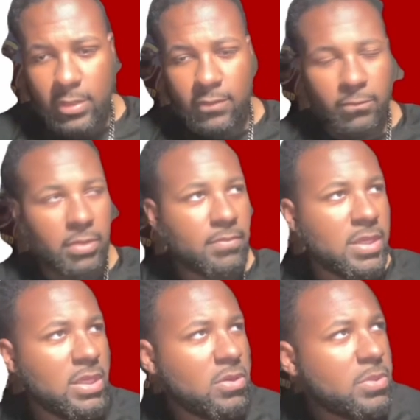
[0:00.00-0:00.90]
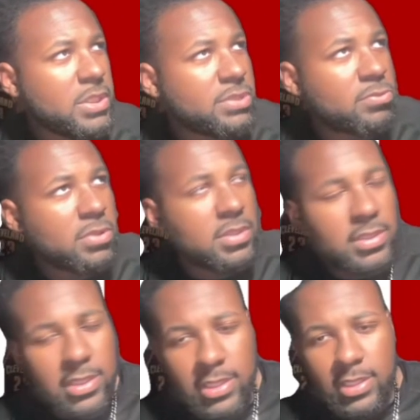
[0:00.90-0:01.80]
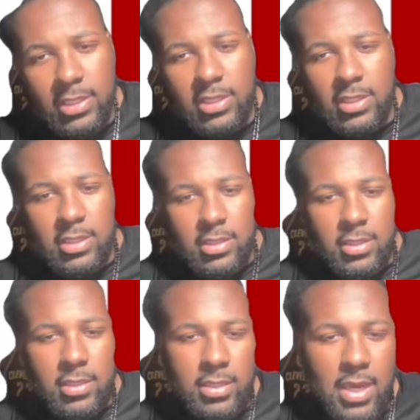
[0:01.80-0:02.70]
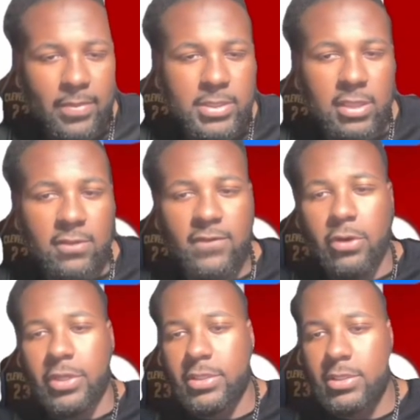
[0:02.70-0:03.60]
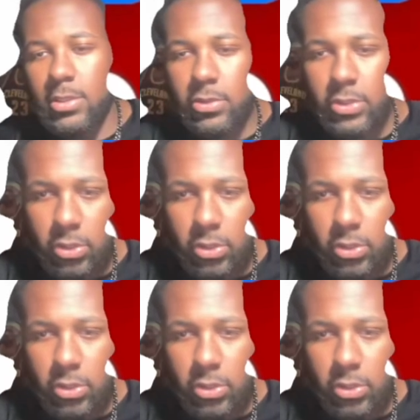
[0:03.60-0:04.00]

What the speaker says: With me on this one, I'm gonna take the Falcons. They're